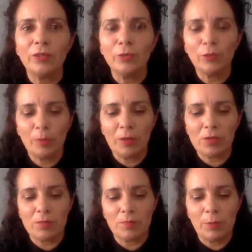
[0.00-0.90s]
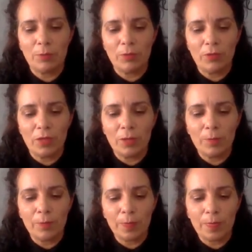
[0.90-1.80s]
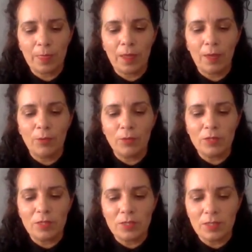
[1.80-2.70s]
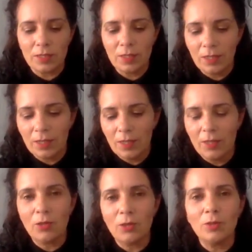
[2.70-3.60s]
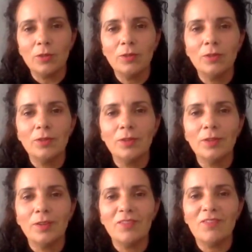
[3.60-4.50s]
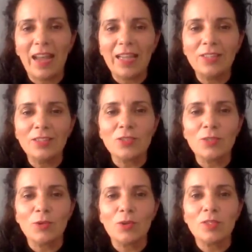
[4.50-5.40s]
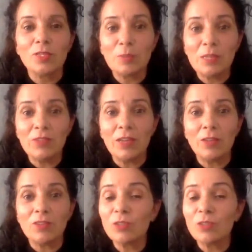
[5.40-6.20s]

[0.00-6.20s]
The only people that I want to see, you know, violence towards is paedophiles.